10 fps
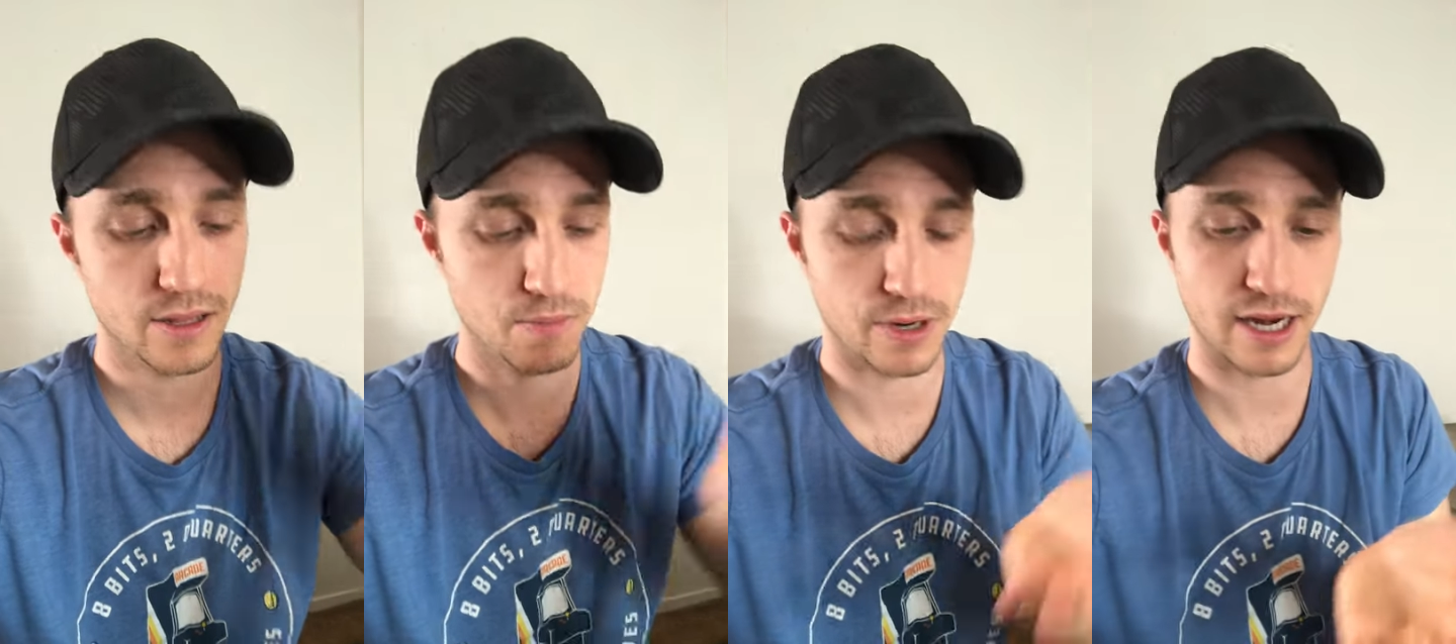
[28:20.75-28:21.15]

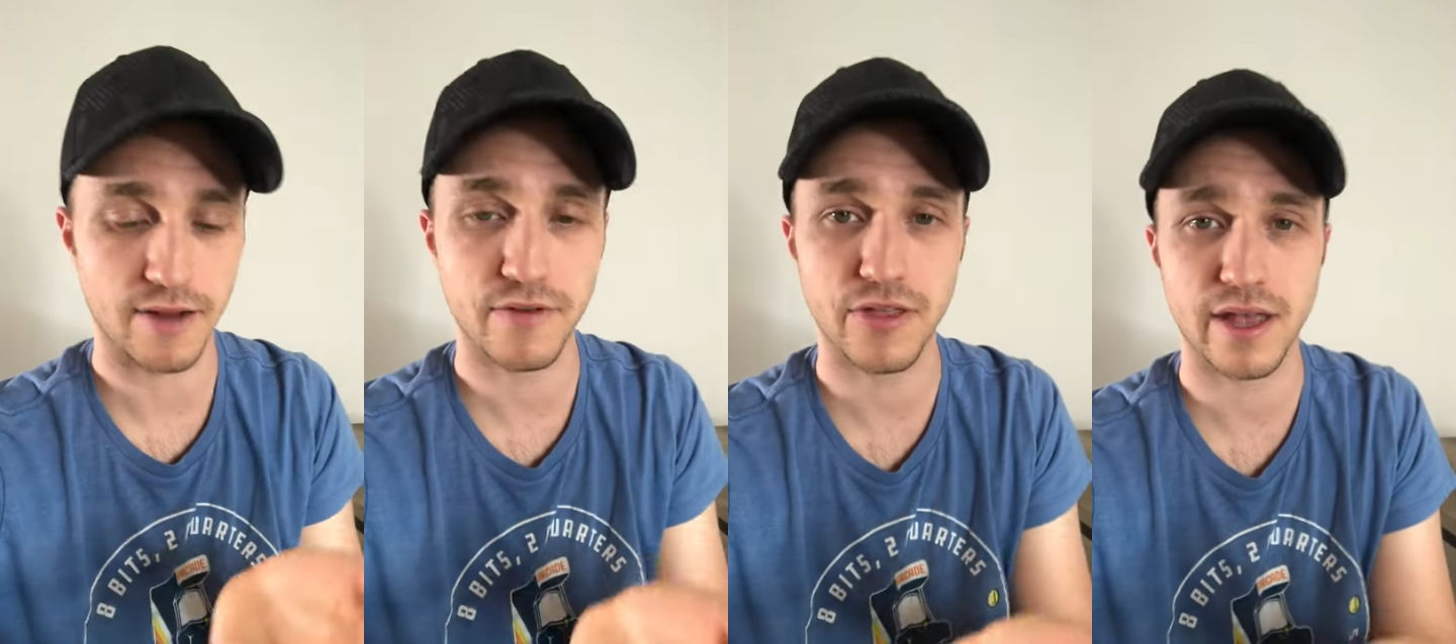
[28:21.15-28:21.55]
putting
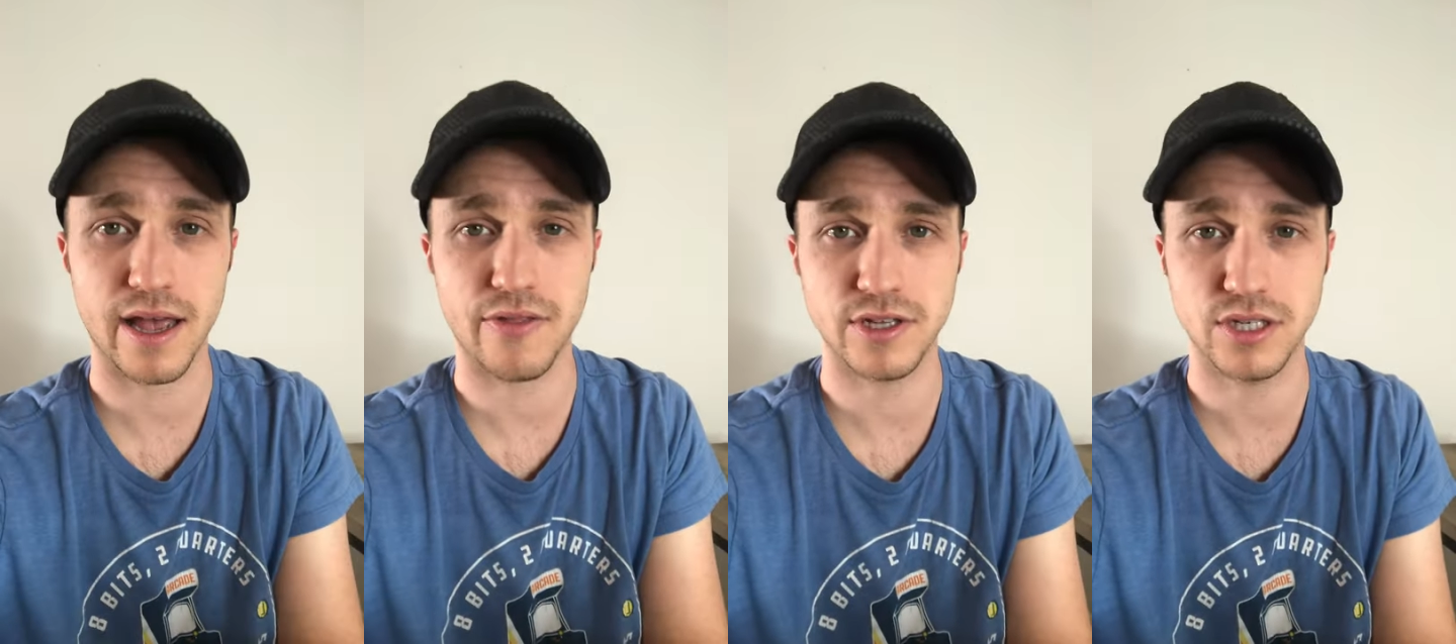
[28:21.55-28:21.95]
everything
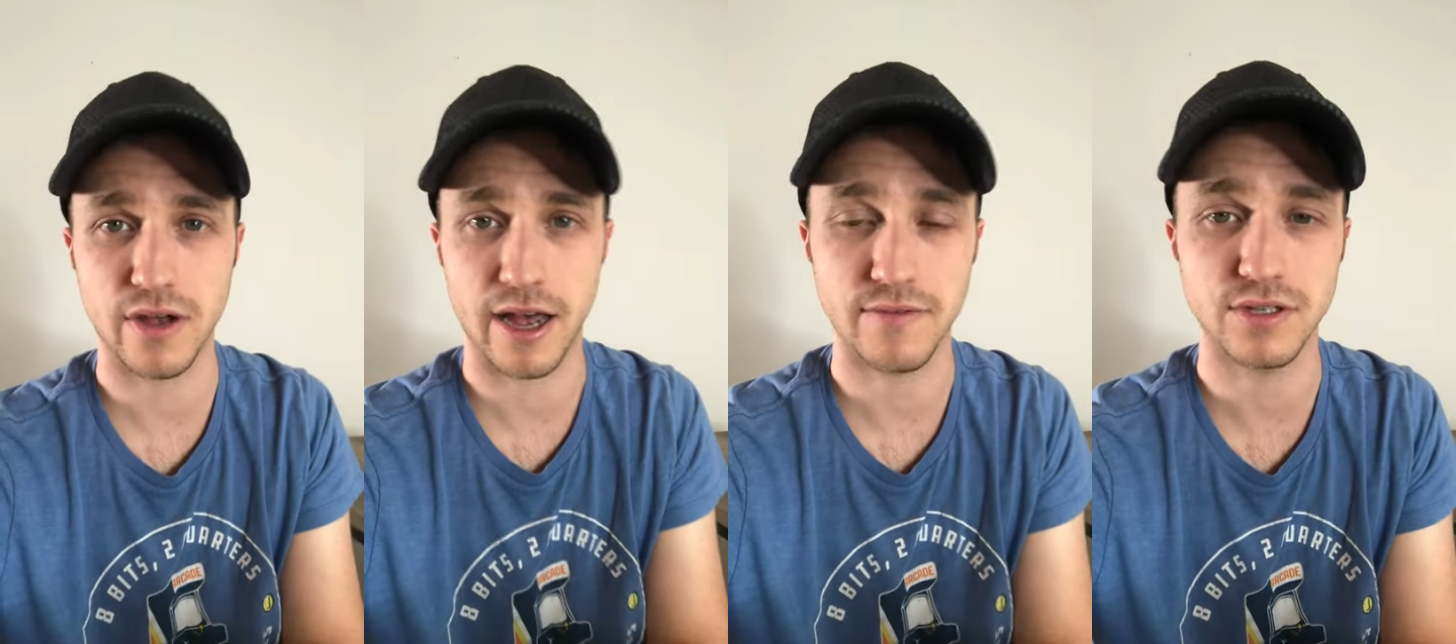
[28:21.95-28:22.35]
out that you
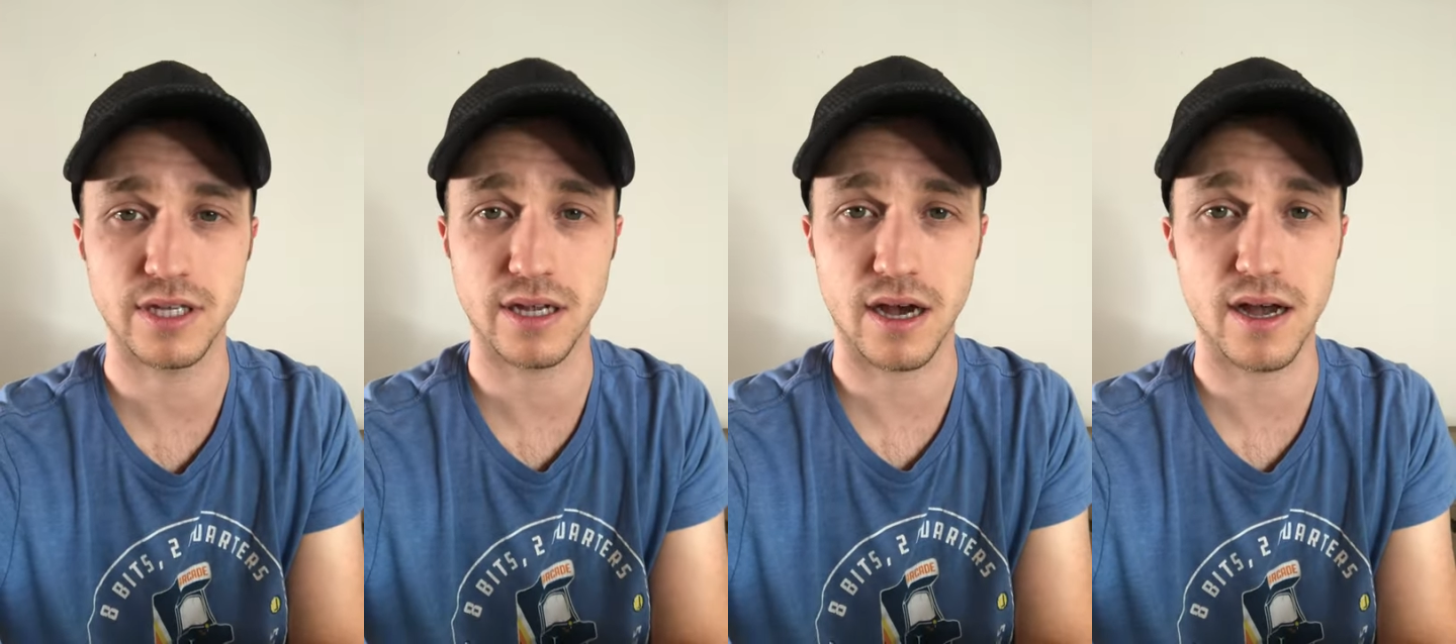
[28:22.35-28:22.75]
have, and you
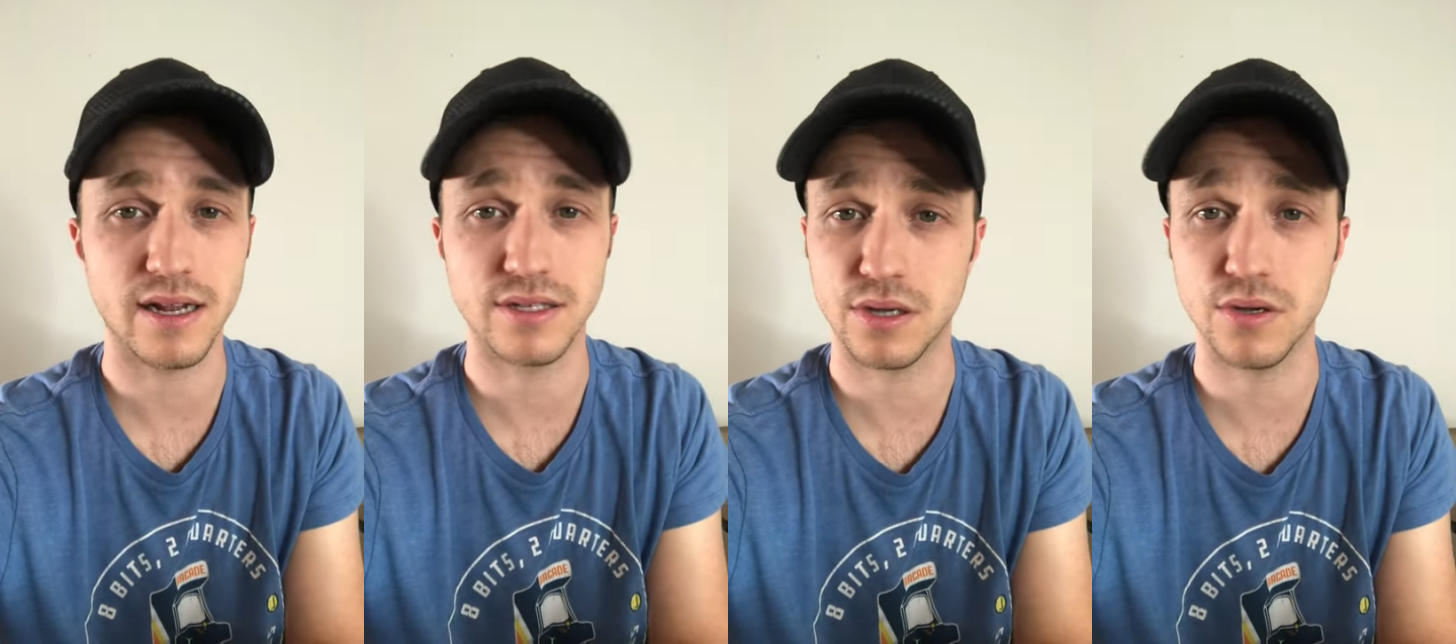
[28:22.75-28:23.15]
say,
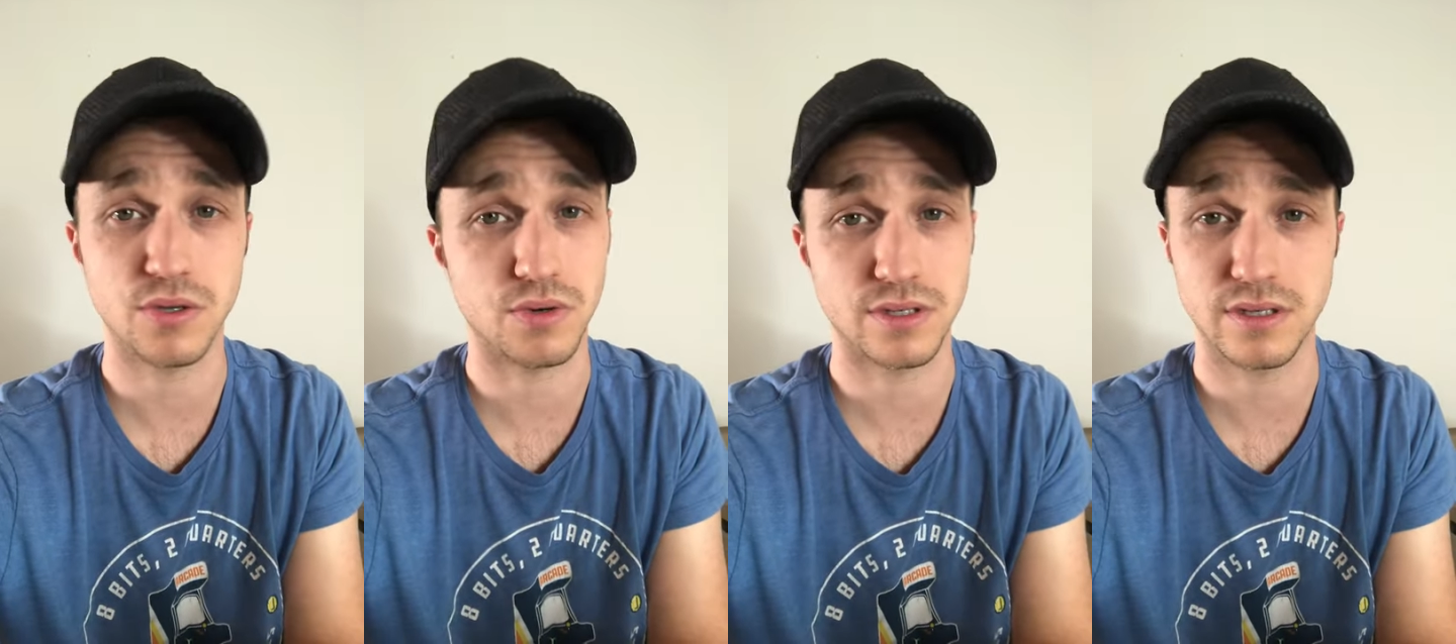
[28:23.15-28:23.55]
God, it's all
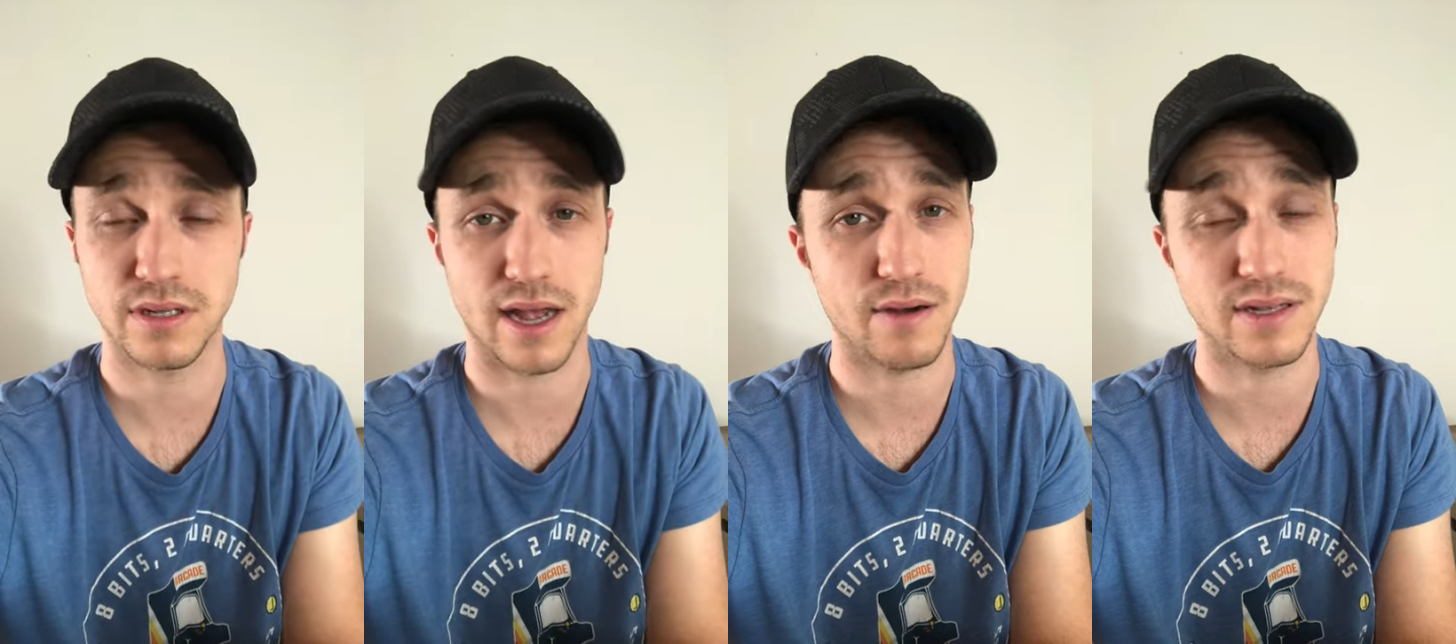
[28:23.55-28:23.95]
yours
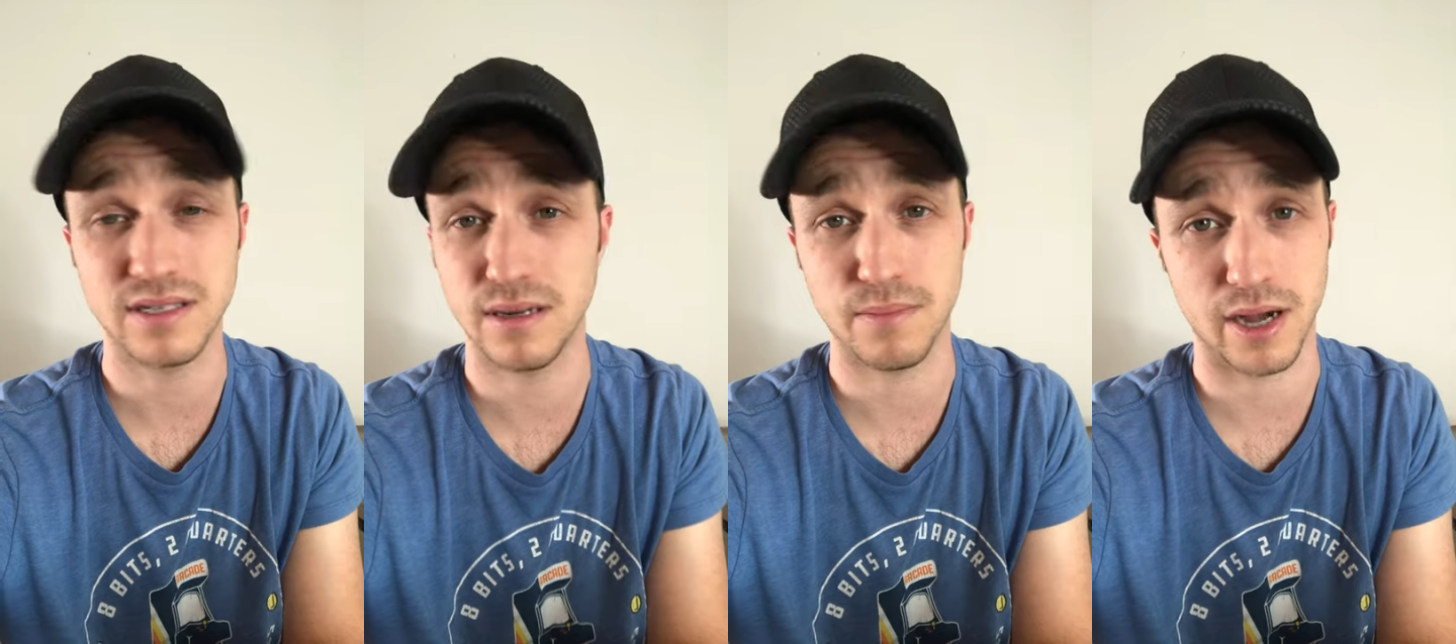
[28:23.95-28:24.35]
now.
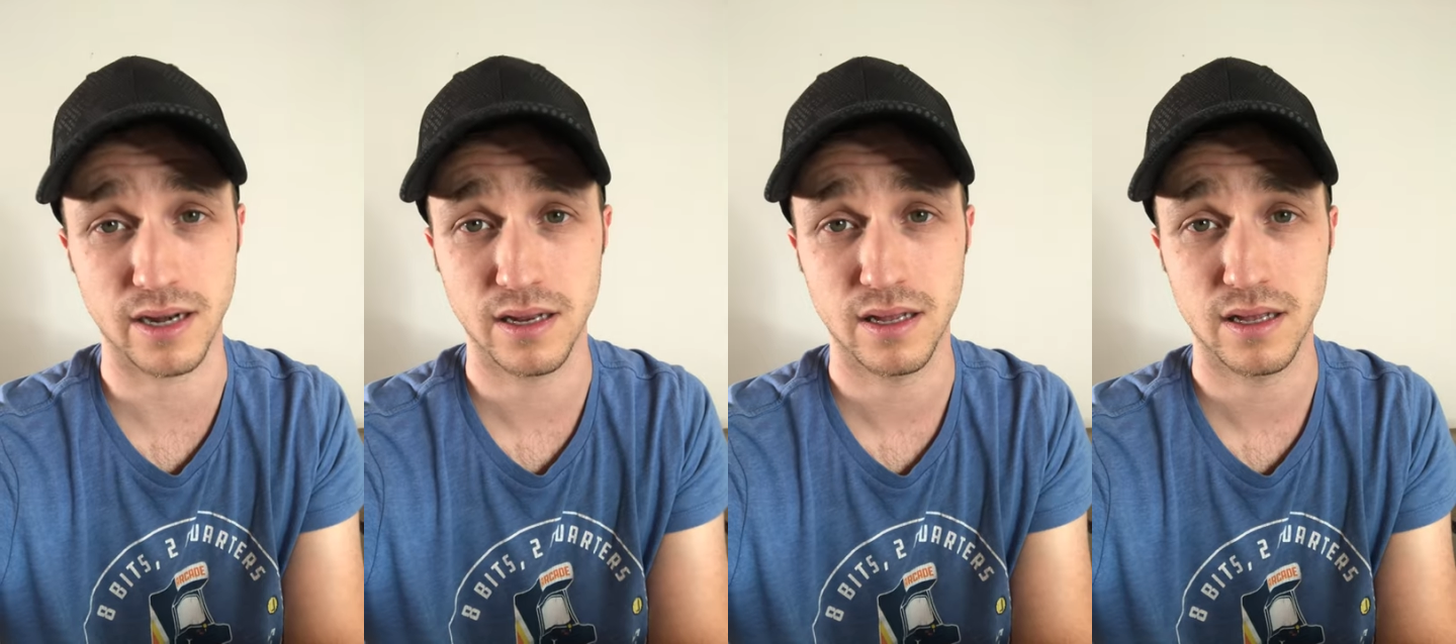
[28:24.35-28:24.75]
It's not mine.